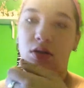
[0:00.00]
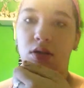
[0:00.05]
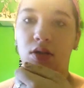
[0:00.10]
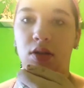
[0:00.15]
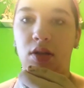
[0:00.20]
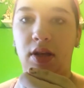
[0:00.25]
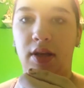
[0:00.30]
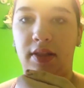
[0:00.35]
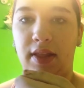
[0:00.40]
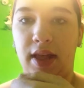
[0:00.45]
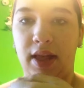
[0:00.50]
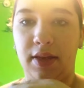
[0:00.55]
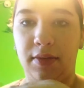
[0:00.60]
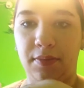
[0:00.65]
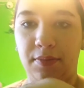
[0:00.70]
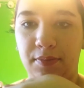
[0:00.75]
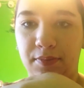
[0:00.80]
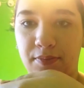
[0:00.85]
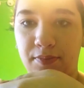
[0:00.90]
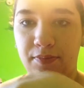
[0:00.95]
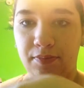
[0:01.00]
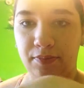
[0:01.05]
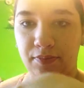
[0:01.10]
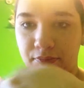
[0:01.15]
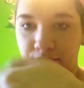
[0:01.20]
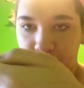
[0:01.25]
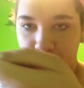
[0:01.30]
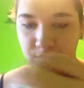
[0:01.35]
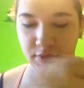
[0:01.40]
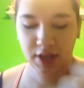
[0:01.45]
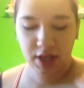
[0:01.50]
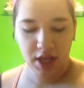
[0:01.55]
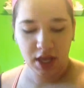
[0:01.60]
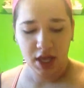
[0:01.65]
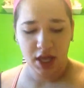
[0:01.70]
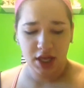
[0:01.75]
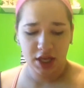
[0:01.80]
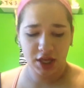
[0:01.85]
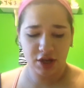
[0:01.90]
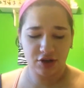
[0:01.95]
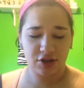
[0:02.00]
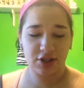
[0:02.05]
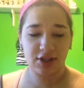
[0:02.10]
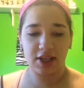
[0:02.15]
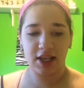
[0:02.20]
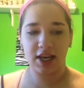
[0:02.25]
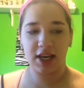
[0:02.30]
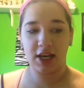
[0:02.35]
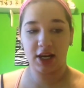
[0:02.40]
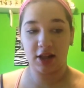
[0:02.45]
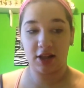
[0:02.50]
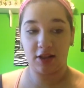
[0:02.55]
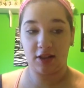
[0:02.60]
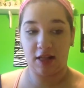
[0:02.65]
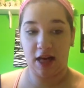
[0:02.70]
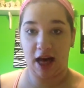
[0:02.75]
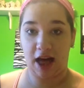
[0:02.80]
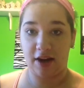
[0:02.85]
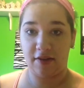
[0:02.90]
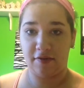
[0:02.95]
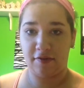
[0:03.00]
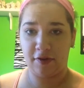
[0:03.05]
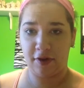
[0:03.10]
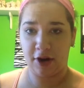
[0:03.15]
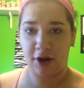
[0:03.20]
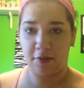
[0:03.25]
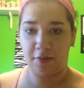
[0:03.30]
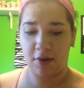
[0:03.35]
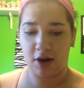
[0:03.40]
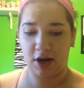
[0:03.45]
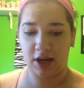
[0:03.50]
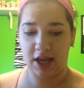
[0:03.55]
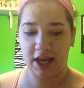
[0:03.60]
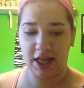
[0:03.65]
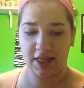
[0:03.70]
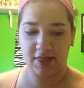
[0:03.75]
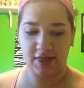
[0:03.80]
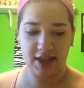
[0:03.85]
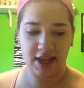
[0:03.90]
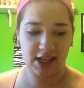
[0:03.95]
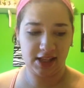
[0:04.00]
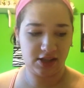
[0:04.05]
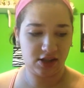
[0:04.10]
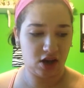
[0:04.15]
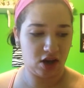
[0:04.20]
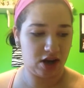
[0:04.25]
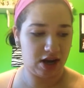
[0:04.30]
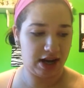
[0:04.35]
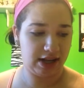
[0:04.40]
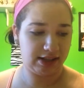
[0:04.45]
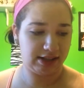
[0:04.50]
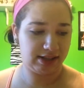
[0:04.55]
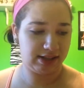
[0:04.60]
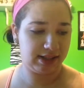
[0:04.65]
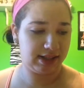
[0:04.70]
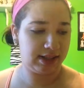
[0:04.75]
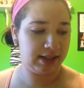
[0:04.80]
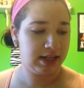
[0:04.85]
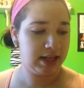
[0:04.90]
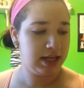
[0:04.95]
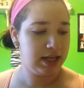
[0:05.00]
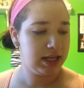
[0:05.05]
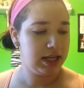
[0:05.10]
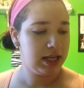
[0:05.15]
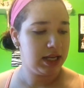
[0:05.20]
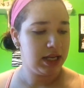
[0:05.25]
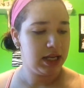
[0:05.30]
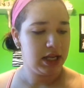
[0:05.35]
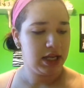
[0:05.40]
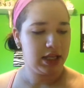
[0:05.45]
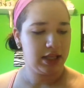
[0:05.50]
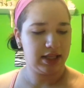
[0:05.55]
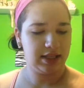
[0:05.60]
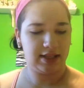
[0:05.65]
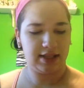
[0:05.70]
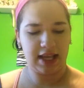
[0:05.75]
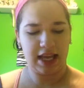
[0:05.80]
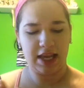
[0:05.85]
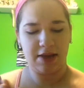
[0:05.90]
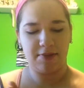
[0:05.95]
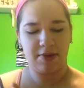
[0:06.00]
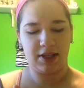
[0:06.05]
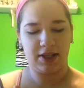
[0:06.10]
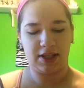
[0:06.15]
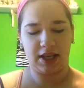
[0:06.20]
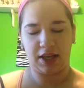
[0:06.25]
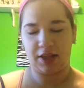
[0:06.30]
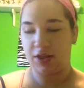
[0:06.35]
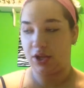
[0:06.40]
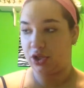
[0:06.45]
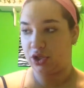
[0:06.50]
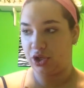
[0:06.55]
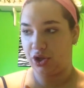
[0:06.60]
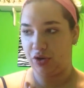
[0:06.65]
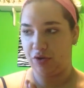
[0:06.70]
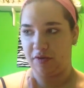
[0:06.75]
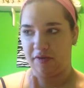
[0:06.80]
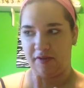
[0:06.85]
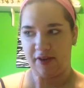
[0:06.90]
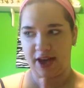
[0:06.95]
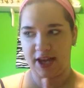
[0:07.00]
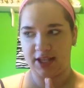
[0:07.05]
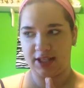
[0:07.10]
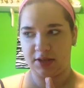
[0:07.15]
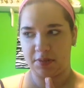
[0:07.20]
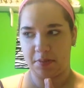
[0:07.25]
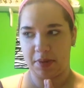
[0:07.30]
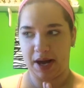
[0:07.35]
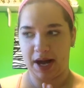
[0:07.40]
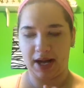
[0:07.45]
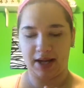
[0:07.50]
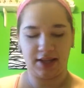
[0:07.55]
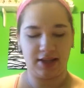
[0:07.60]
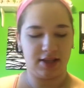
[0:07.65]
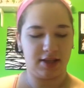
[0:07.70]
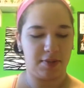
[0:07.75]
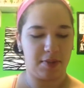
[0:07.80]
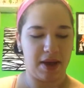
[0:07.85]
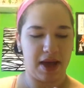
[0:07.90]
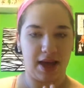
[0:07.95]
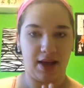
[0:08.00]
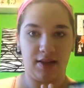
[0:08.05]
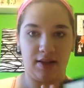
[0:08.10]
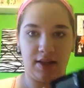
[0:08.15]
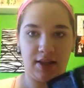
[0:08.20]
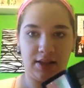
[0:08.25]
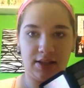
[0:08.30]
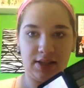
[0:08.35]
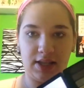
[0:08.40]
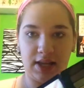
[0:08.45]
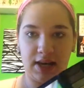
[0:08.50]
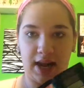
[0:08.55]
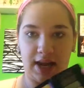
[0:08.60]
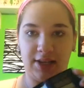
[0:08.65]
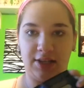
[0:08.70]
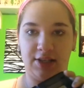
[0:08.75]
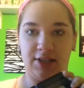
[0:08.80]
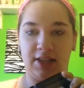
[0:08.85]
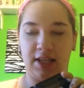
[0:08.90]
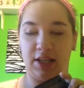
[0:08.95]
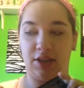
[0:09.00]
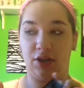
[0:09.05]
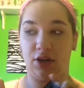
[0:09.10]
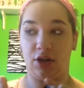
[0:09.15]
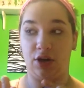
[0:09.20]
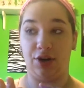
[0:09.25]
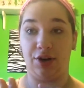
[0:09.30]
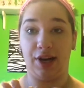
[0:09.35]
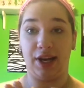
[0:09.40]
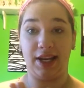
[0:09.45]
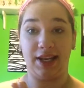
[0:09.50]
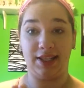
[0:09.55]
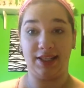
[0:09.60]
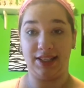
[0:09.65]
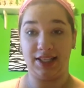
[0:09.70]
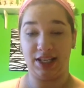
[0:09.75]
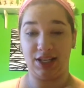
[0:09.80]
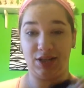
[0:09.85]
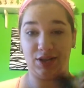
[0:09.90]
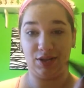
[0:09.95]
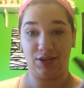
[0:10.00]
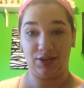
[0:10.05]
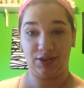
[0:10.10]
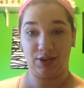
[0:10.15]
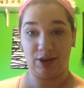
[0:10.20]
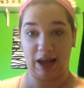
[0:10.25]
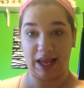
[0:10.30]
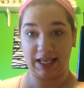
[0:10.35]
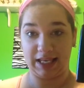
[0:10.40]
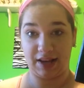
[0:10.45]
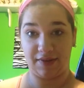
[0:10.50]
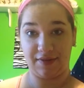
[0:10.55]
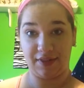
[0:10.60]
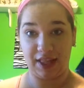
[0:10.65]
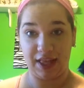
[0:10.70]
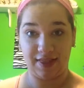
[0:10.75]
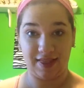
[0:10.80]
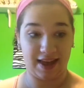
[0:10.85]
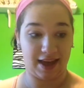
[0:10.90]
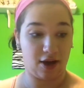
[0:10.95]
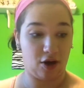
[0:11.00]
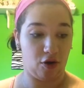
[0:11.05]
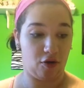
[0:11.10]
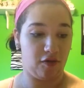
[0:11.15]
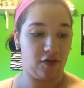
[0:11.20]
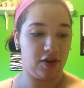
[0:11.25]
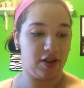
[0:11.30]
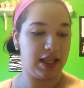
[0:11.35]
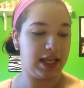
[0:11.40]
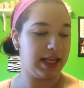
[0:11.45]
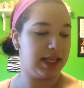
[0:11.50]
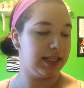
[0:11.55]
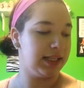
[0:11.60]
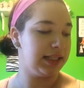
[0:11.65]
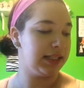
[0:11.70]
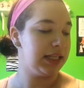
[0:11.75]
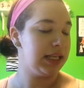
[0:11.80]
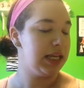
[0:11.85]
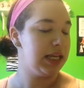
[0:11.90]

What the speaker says: Look at that. You're just getting a lot for your money, and these cost the same as like the Too Faced boxed palettes, and I just think they're a great deal. So I definitely think go for these.